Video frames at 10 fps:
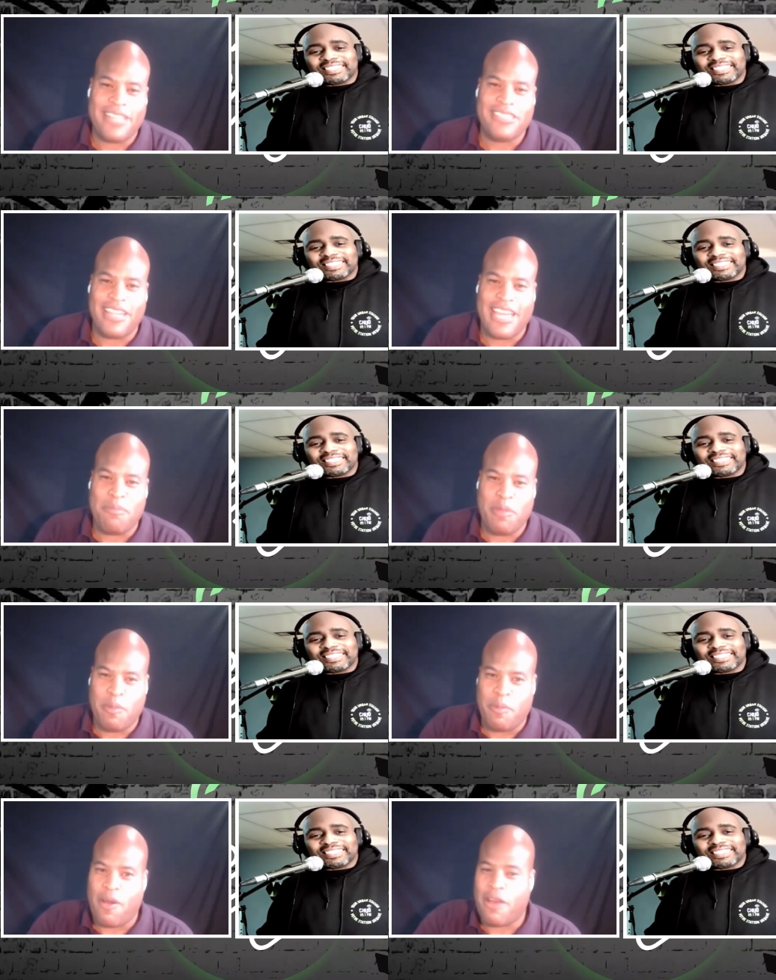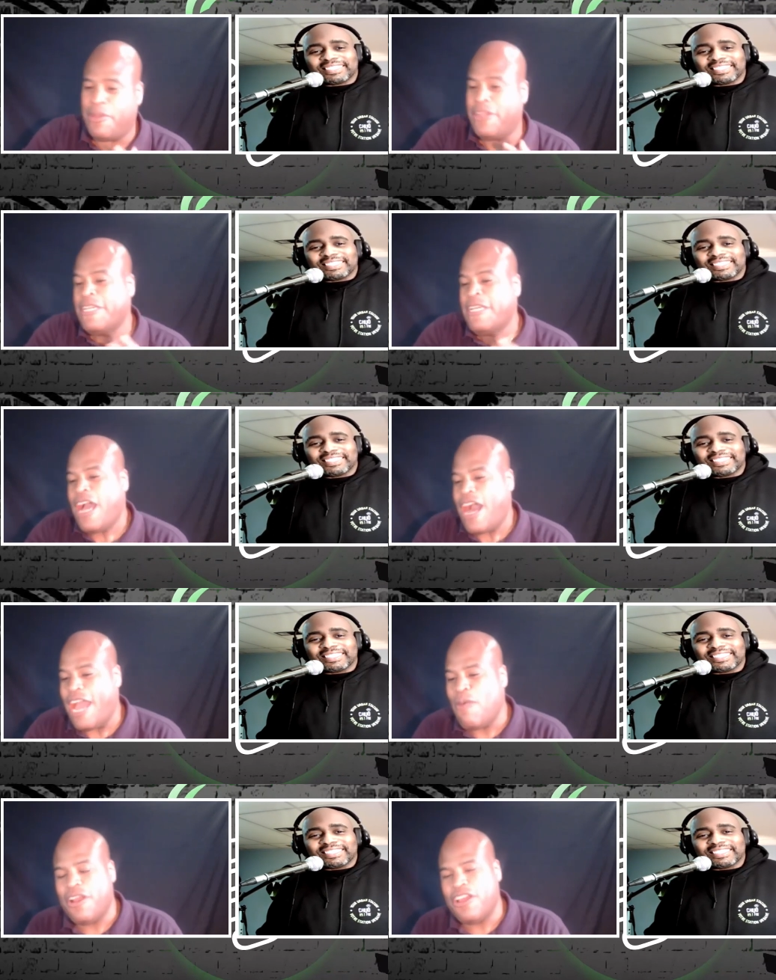Speaker 1: dancing and getting people bopping.
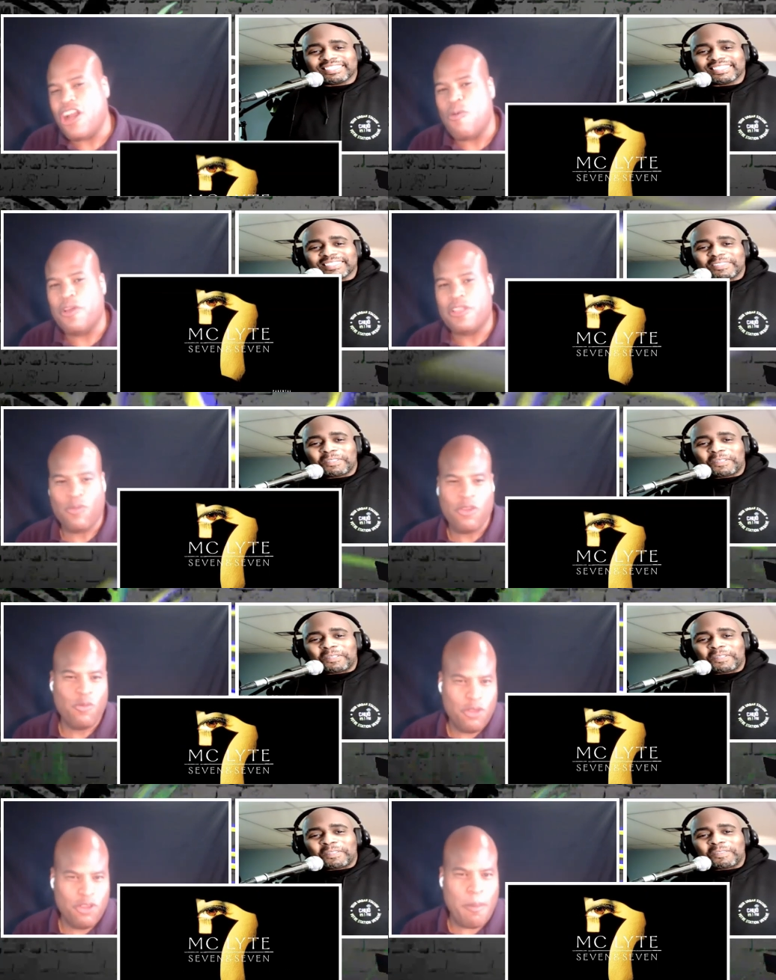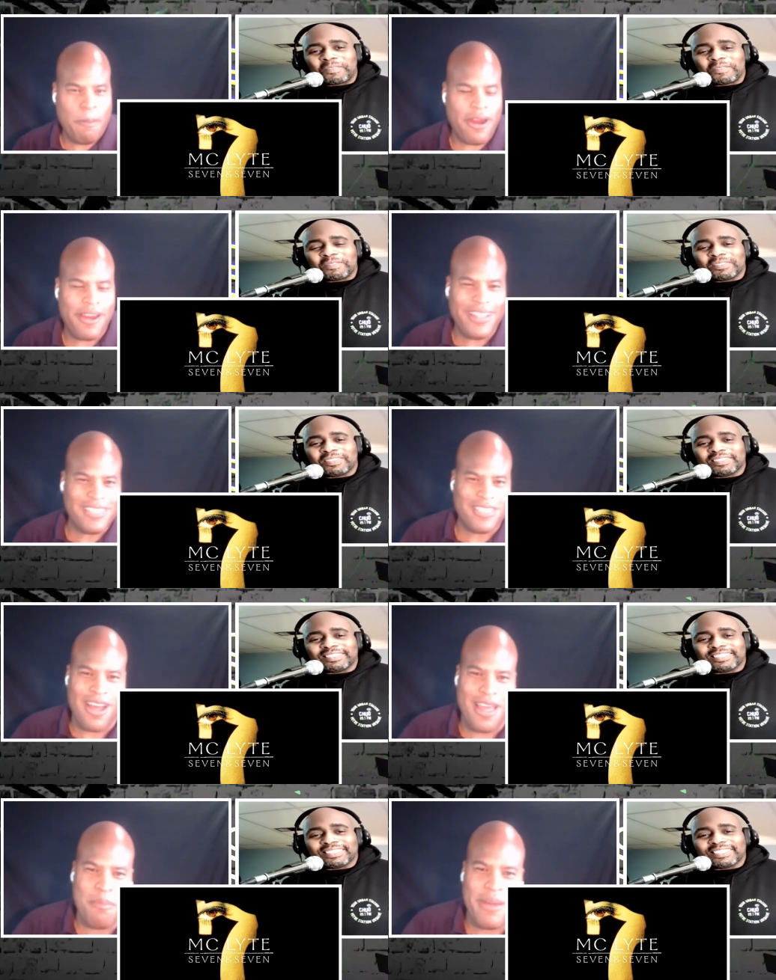I want to go with Woo Woo
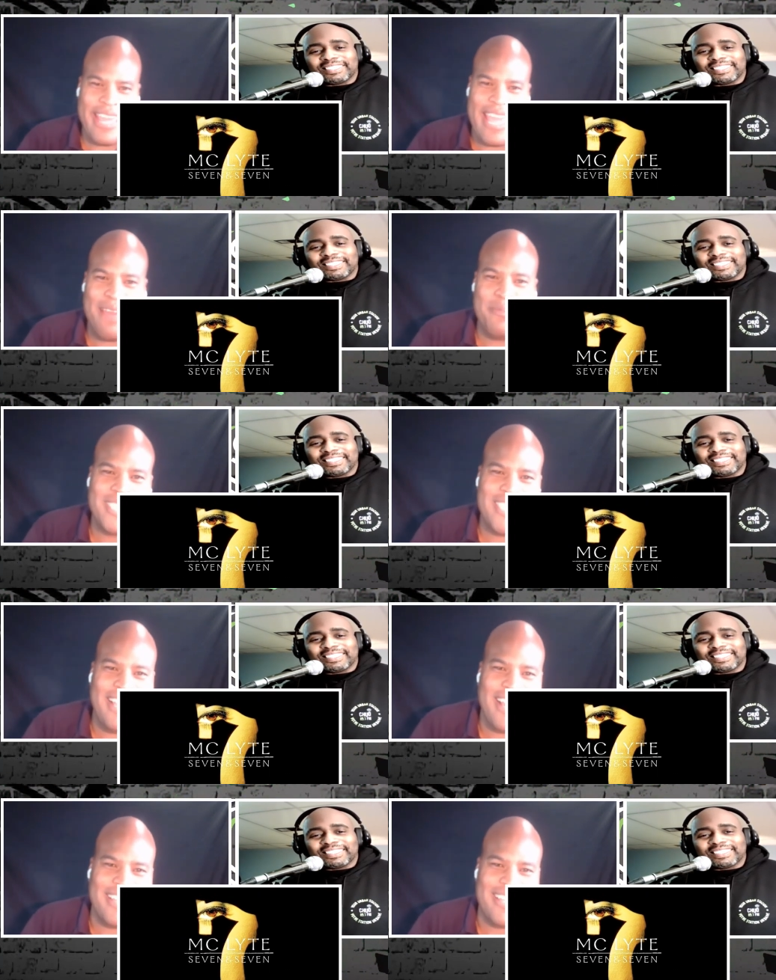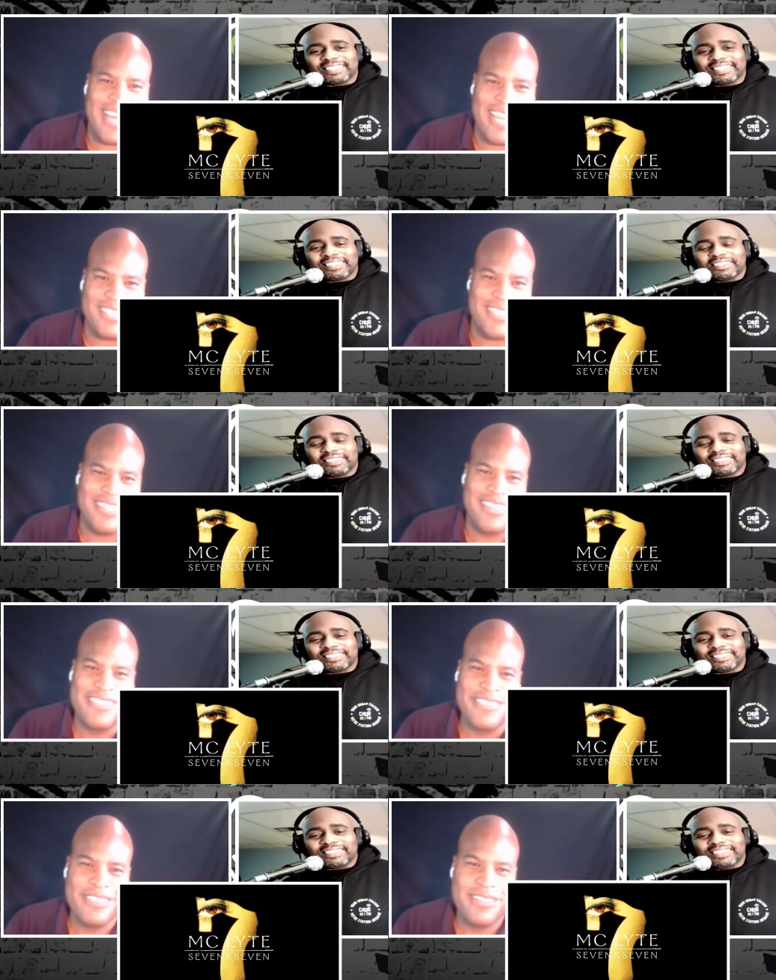Party Time by MC Lyte.
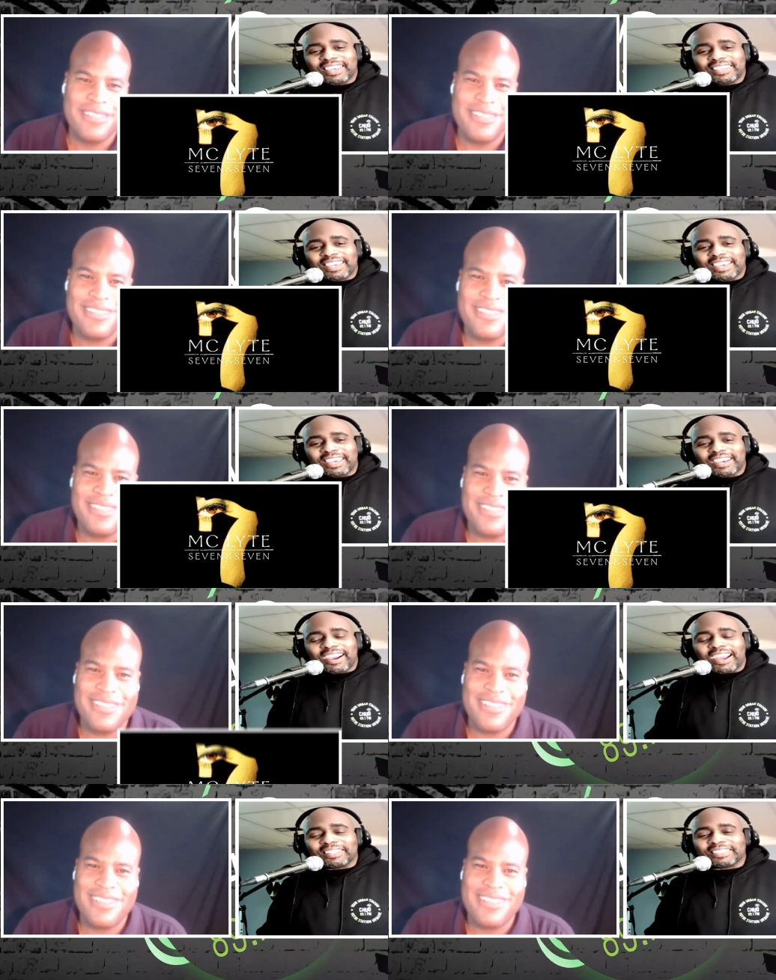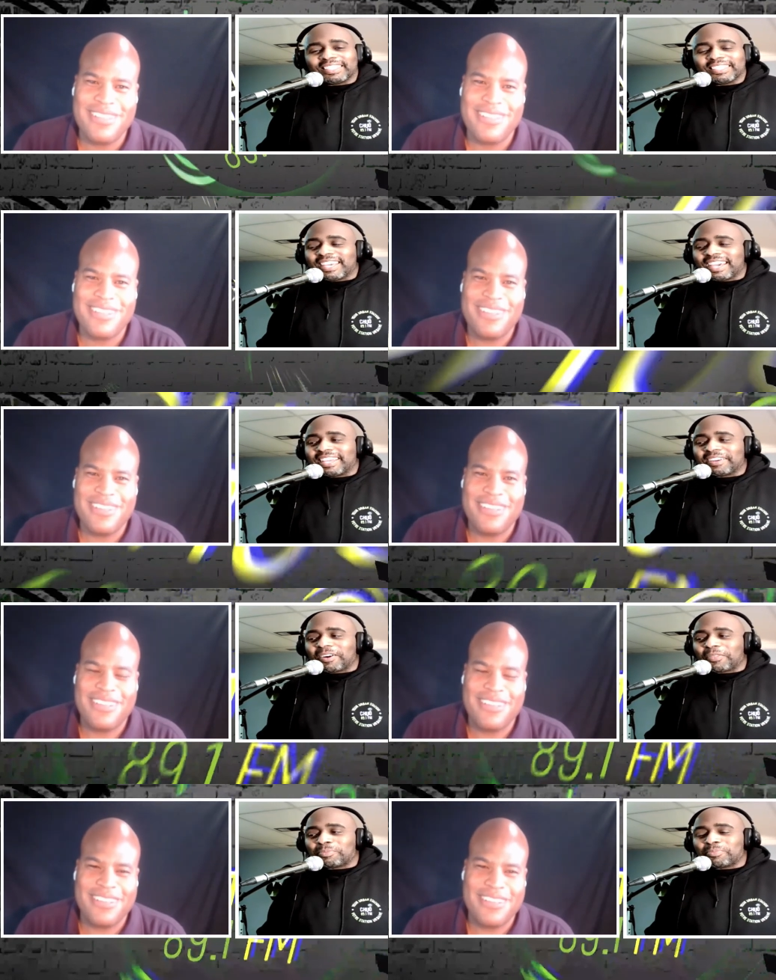
Speaker 2: Yeah, yeah. All right, let's get into that here
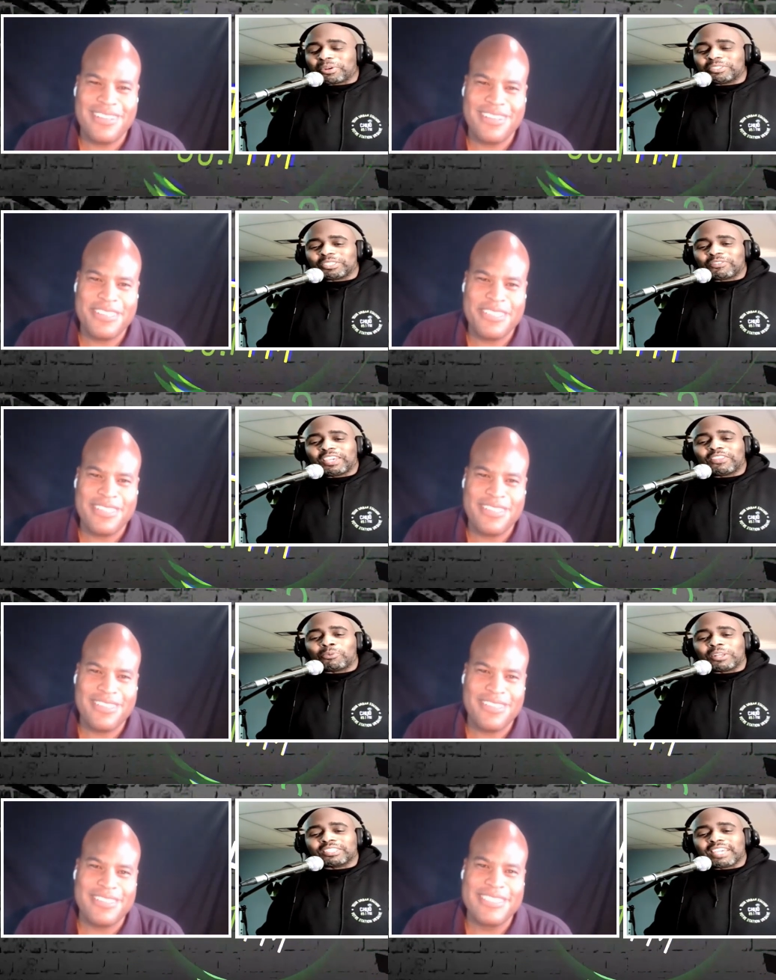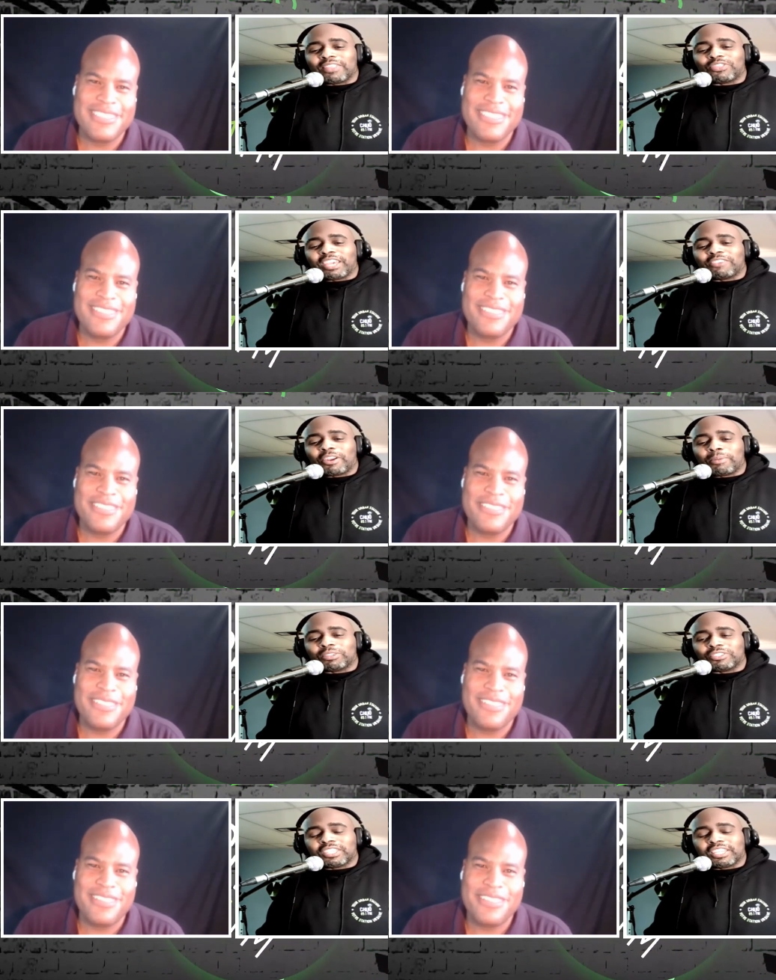on the morning shift. Keith, once again, thank you very much
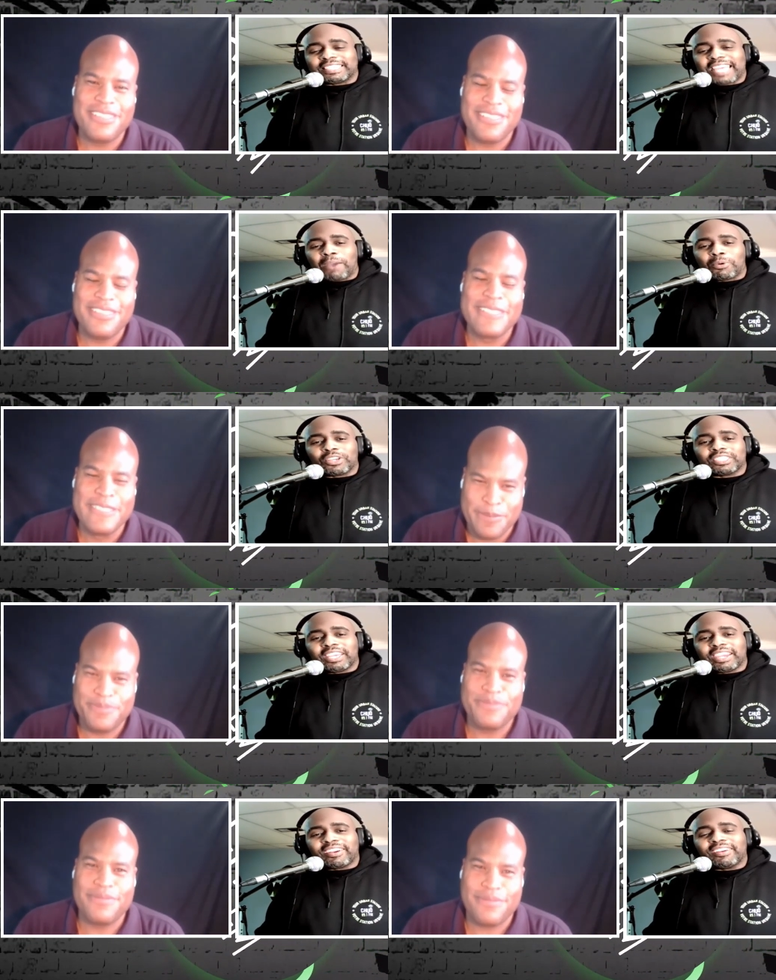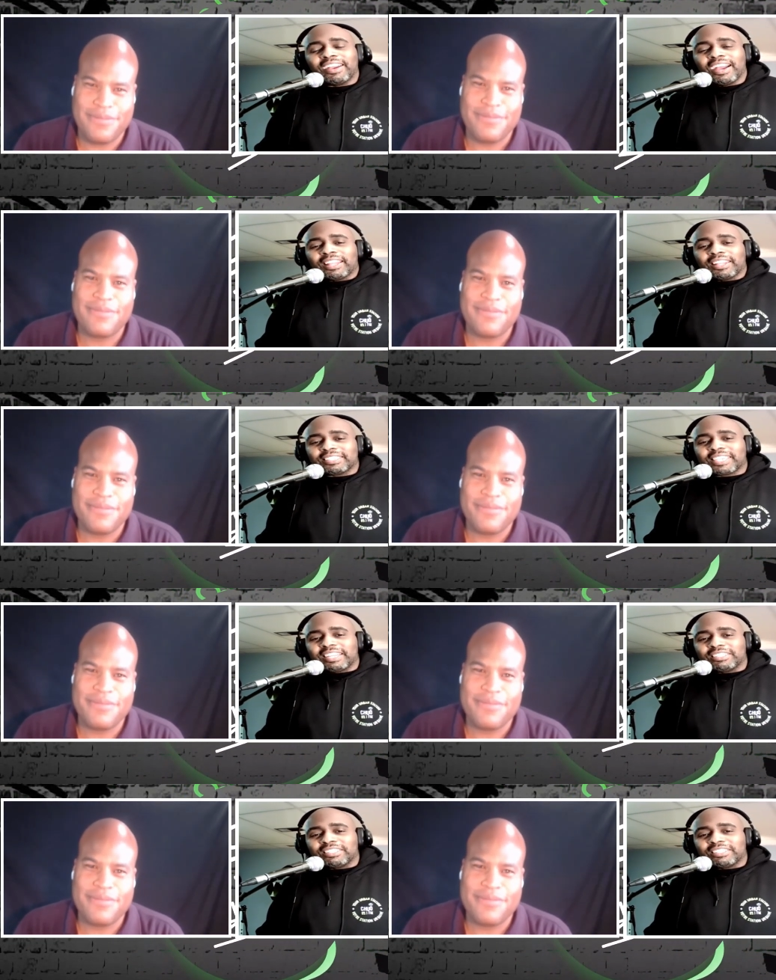for sitting down with us here. Let's get